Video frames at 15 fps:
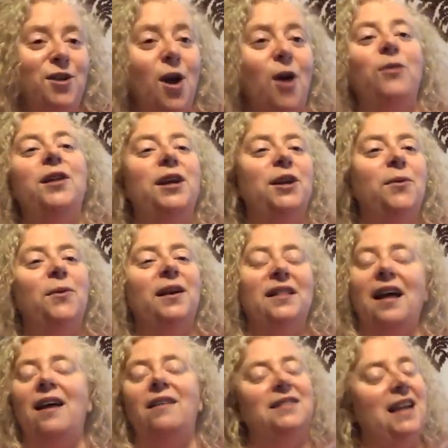Take care of
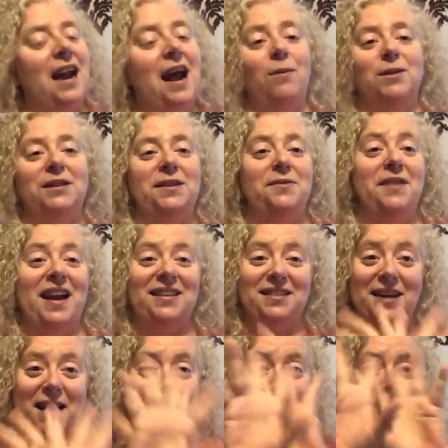yourself. Know that
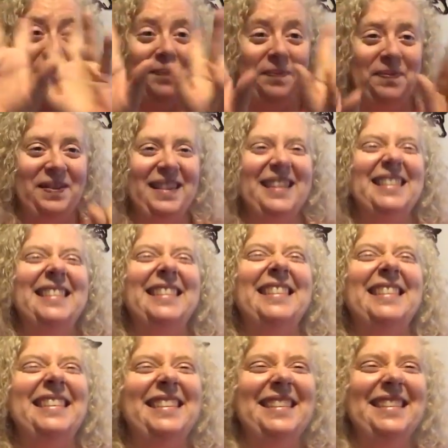you are loved, and I will see you
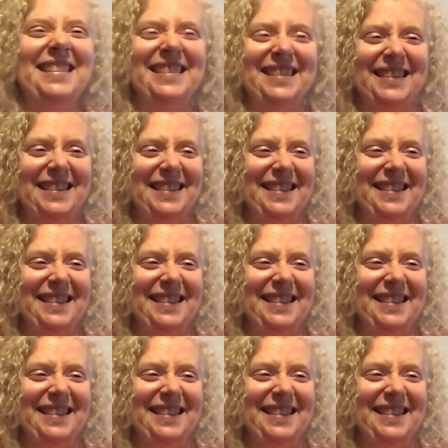next time.